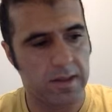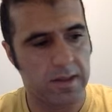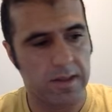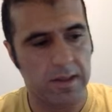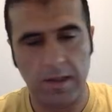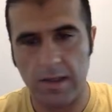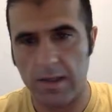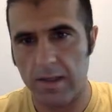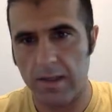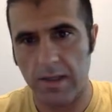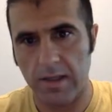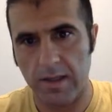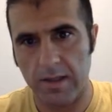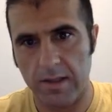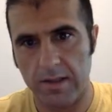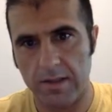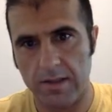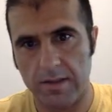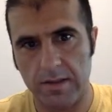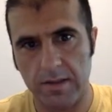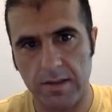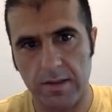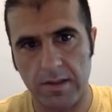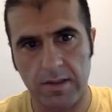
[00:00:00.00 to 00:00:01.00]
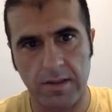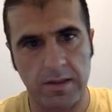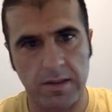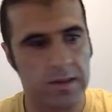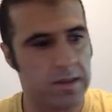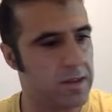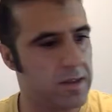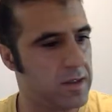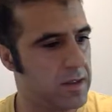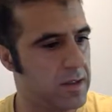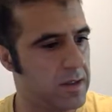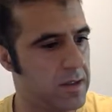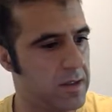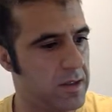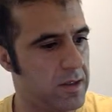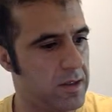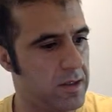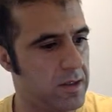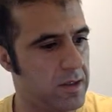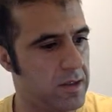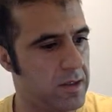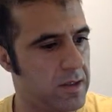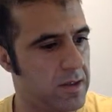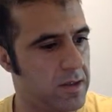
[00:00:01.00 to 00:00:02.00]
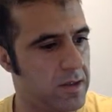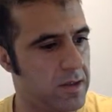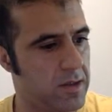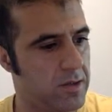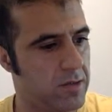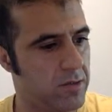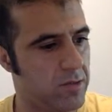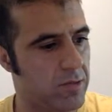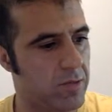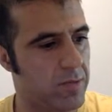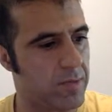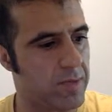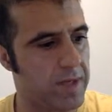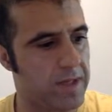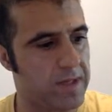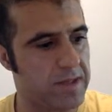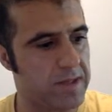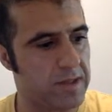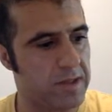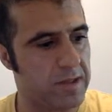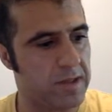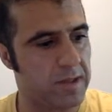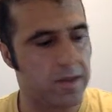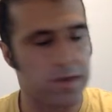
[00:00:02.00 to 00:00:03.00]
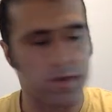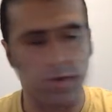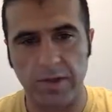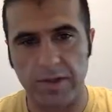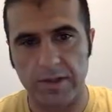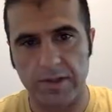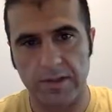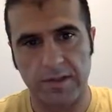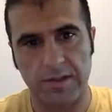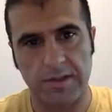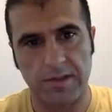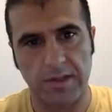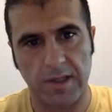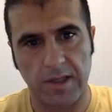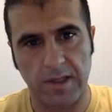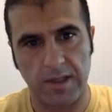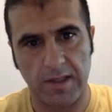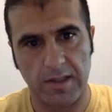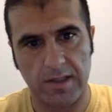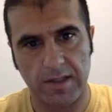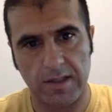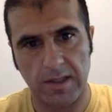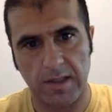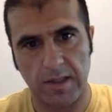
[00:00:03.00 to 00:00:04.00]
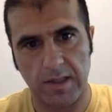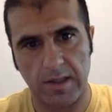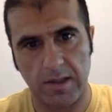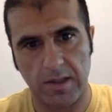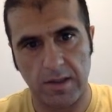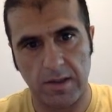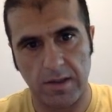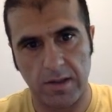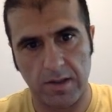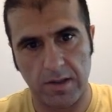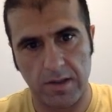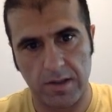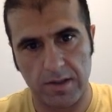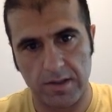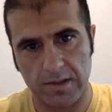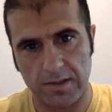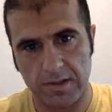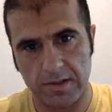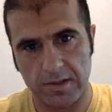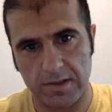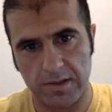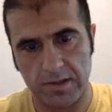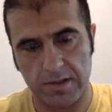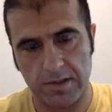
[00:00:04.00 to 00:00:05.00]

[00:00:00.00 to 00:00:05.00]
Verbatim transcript: And we're basically going to say deck cards